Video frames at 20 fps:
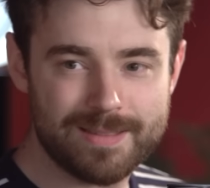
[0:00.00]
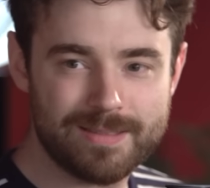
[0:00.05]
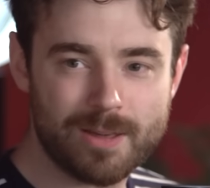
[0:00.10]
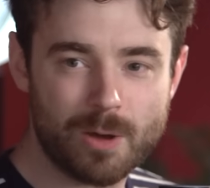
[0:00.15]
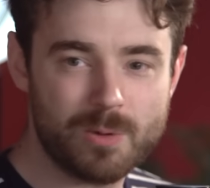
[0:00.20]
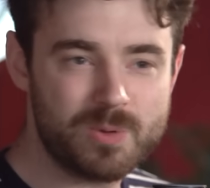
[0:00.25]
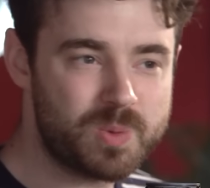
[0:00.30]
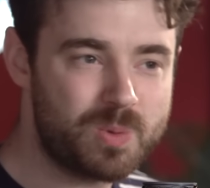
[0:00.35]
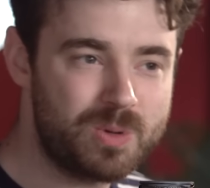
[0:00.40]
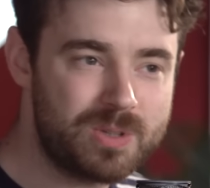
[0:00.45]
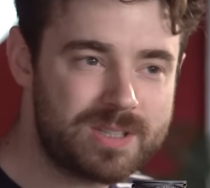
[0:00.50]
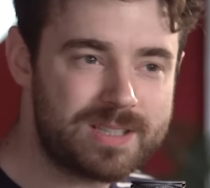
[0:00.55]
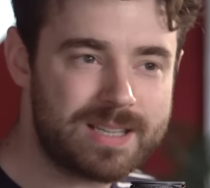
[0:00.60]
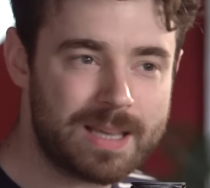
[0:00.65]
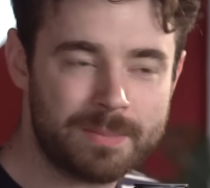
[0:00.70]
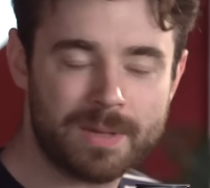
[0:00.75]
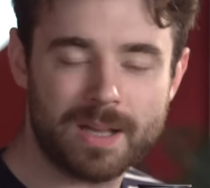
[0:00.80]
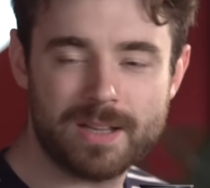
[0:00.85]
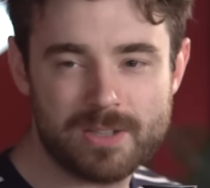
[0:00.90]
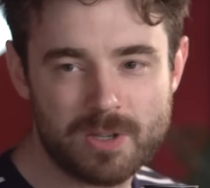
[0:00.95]
those would
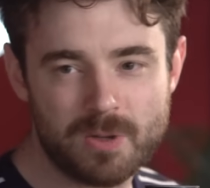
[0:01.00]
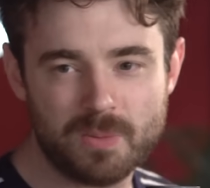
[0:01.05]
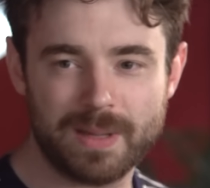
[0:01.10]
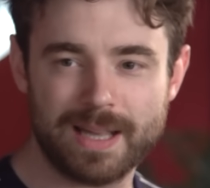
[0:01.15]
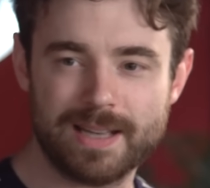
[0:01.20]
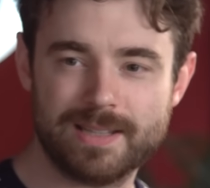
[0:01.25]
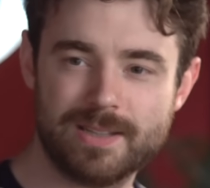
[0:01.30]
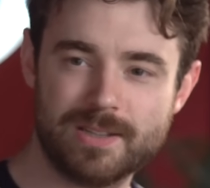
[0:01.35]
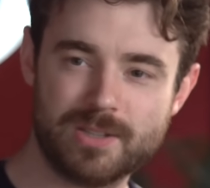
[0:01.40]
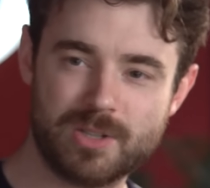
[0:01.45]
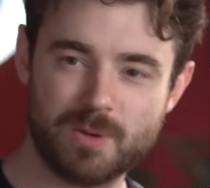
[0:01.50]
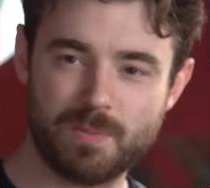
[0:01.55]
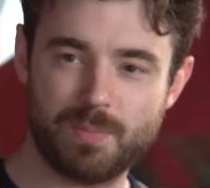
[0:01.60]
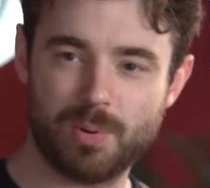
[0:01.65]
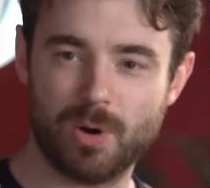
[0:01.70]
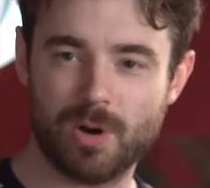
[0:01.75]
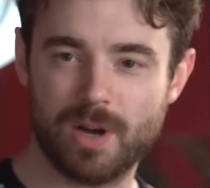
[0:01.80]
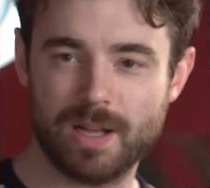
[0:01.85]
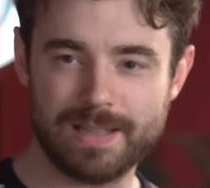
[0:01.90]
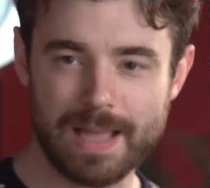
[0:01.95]
seem like two places you
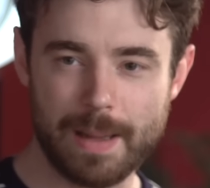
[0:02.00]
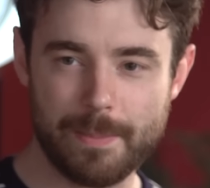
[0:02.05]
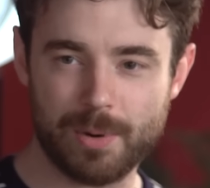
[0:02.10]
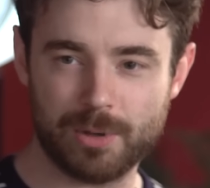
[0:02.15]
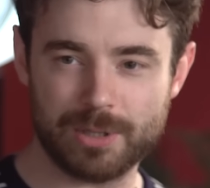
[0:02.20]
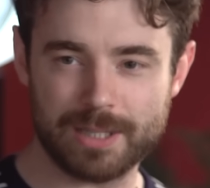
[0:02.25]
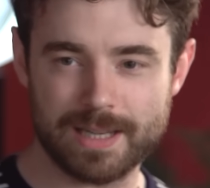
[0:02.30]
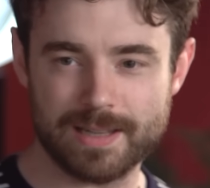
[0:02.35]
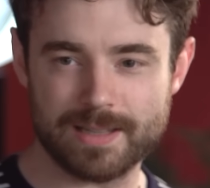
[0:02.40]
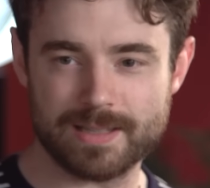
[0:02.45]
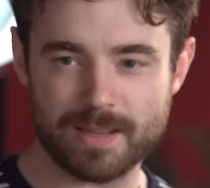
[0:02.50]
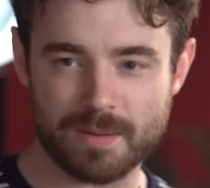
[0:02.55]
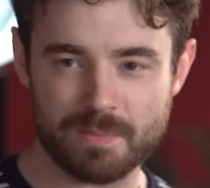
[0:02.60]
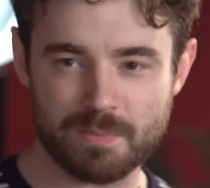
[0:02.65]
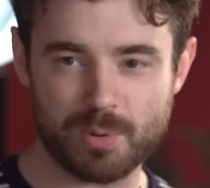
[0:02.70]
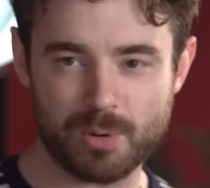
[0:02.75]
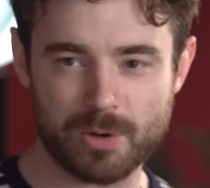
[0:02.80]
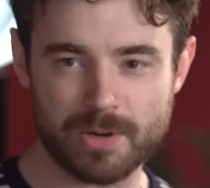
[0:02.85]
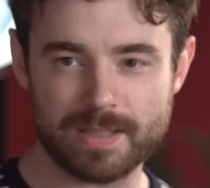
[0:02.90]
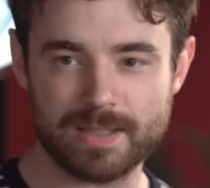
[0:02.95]
put a dead body at
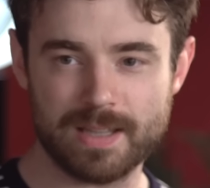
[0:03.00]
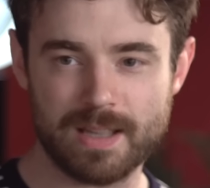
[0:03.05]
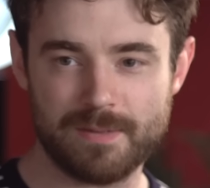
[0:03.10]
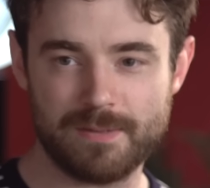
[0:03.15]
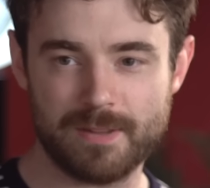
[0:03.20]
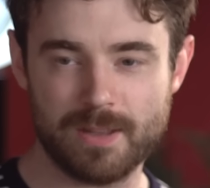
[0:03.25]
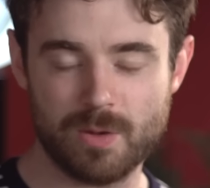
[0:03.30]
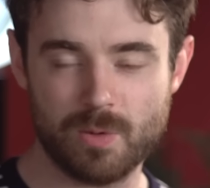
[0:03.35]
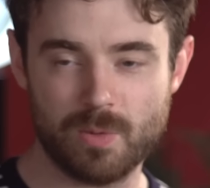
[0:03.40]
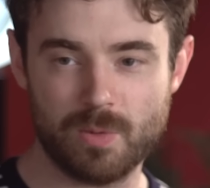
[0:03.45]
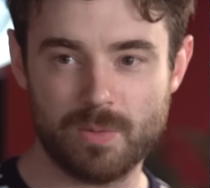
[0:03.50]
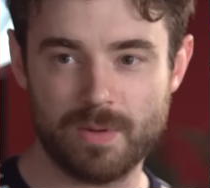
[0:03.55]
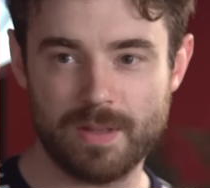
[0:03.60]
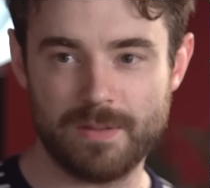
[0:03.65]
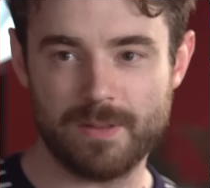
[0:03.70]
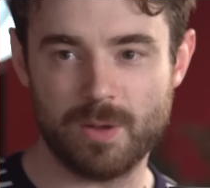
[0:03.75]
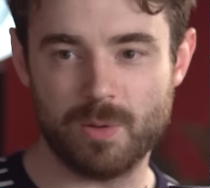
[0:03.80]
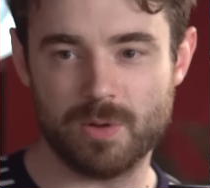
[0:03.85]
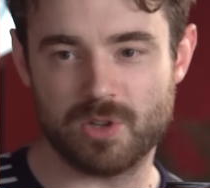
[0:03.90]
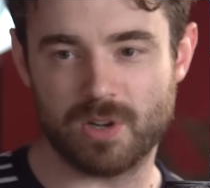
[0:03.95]
some point if you
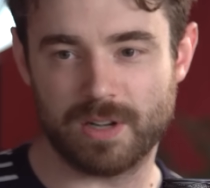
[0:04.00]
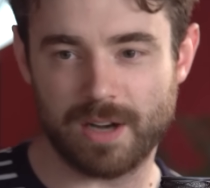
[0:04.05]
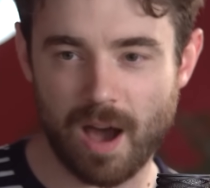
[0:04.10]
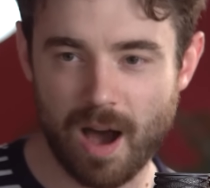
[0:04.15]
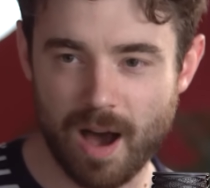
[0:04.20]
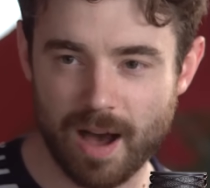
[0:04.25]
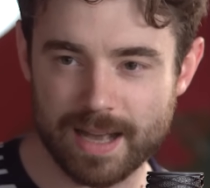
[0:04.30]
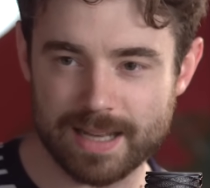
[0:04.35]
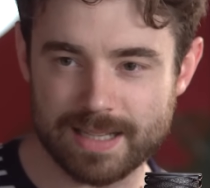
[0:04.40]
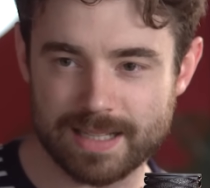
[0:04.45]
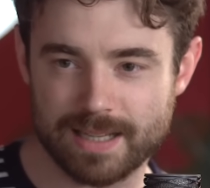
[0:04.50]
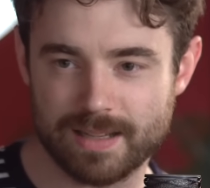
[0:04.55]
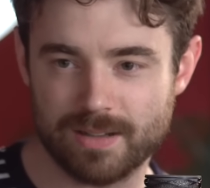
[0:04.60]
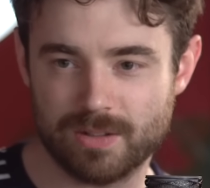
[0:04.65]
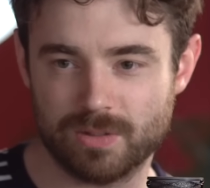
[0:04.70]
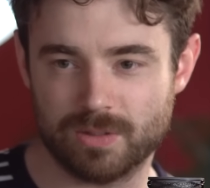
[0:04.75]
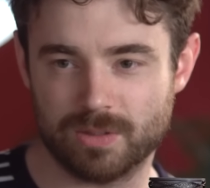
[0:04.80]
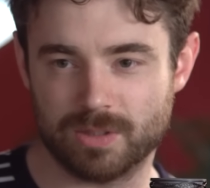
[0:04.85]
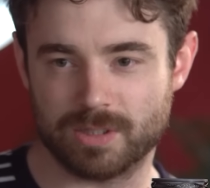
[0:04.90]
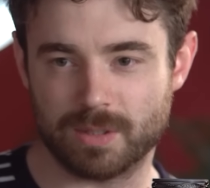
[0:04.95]
were trying to hide it
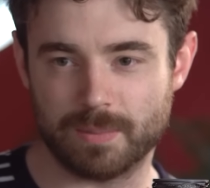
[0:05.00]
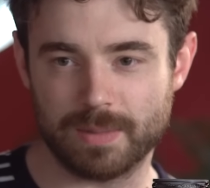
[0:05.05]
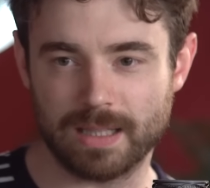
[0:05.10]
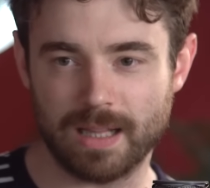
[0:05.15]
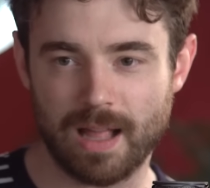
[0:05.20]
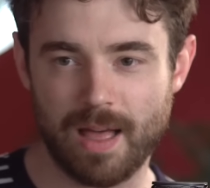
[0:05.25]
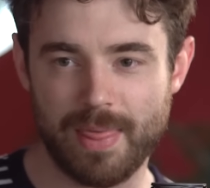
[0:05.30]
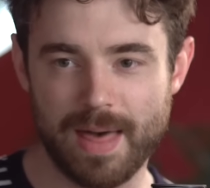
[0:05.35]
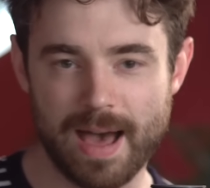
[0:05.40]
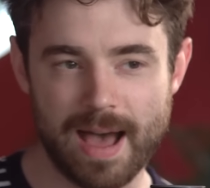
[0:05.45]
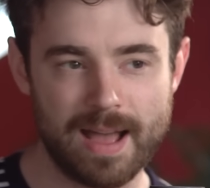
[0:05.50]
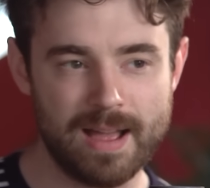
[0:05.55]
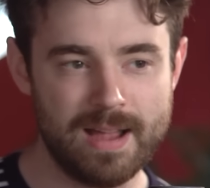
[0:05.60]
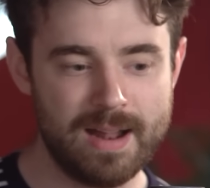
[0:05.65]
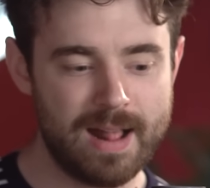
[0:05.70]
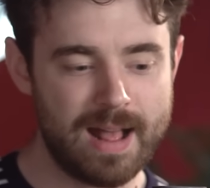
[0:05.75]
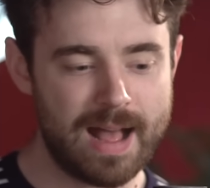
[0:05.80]
or something like that.